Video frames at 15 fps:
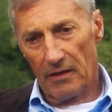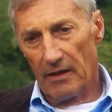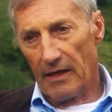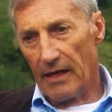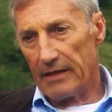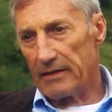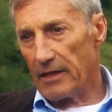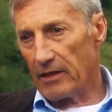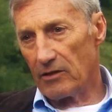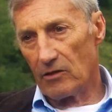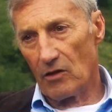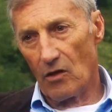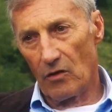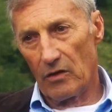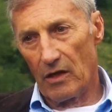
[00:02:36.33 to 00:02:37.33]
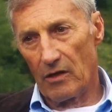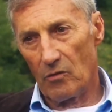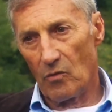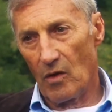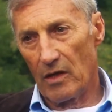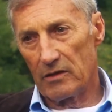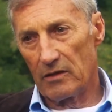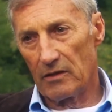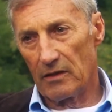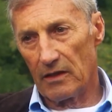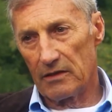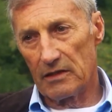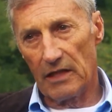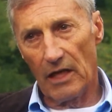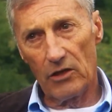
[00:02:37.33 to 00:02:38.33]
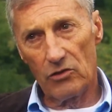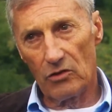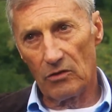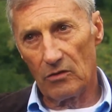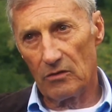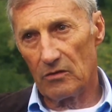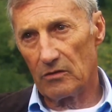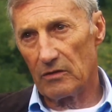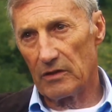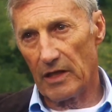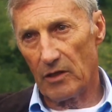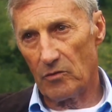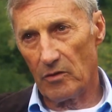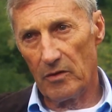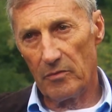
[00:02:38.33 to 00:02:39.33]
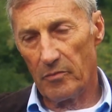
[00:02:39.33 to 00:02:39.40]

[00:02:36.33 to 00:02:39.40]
I didn't know that it wasn't essential liquid,